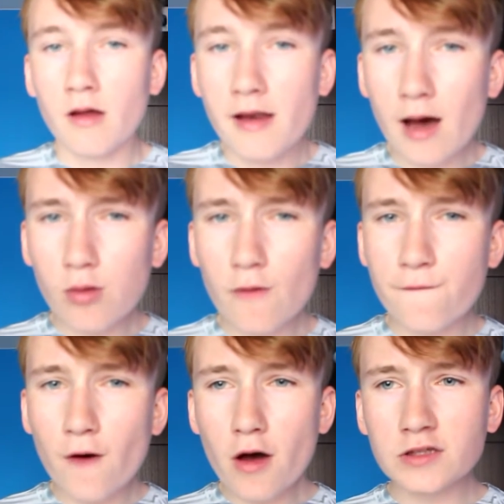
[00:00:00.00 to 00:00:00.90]
Now, the
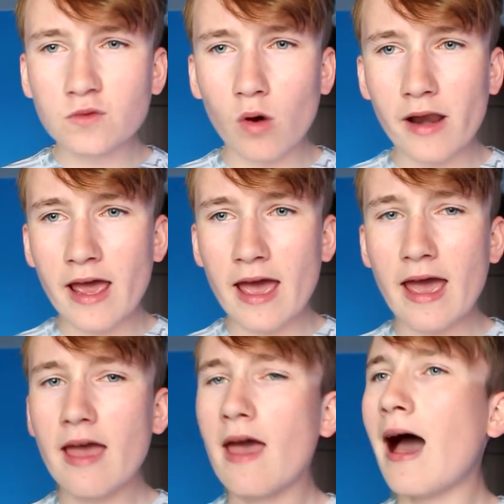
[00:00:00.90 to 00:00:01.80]
first one
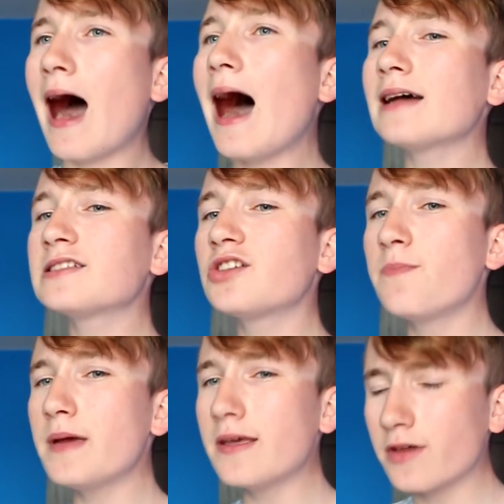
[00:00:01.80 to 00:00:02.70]
here has to
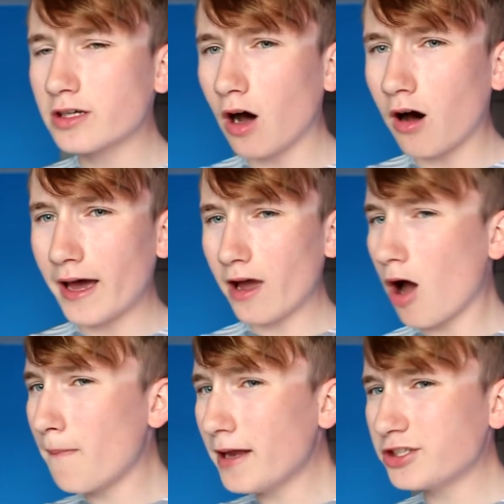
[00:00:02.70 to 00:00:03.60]
be the guy I
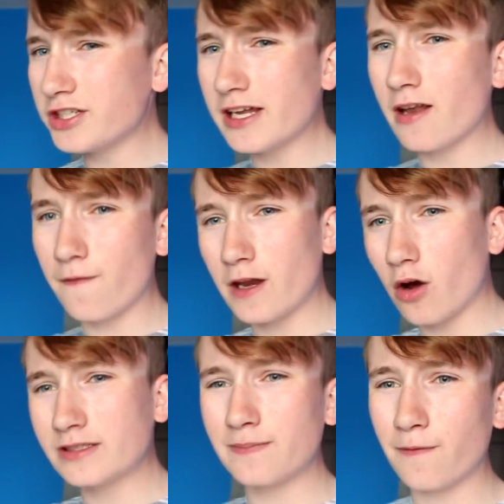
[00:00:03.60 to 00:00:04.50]
mentioned in a video I
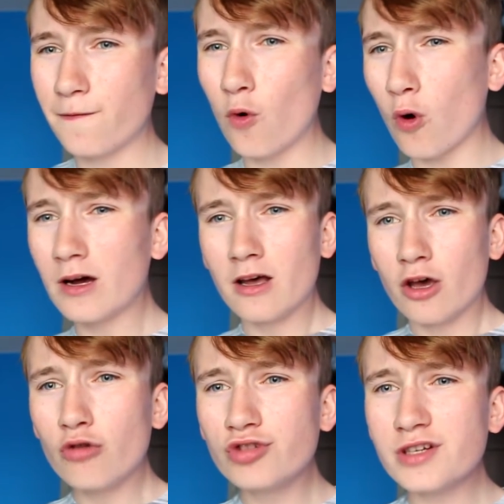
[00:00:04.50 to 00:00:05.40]
did before
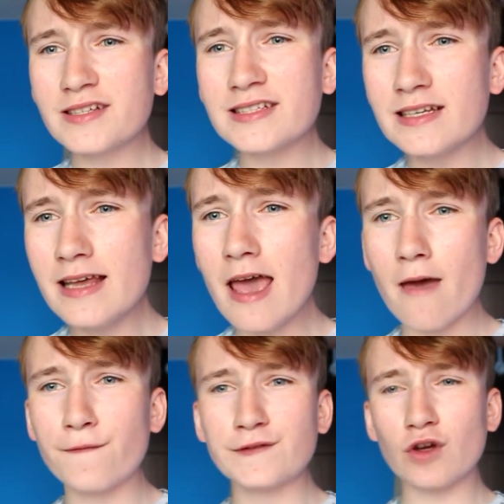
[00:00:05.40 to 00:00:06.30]
who just
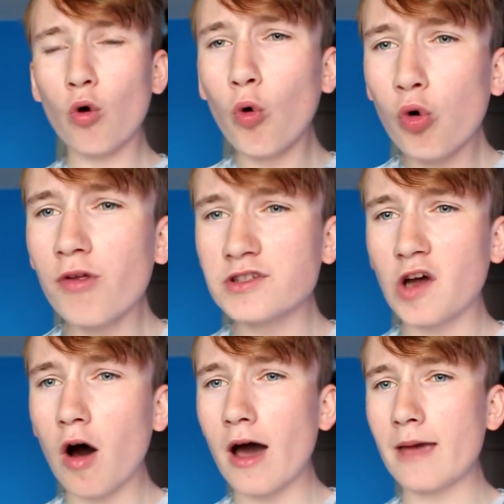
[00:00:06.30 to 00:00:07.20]
sniffs all the
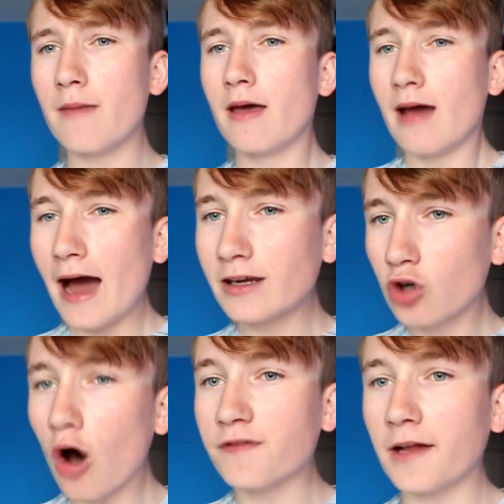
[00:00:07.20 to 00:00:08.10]
time and coughs.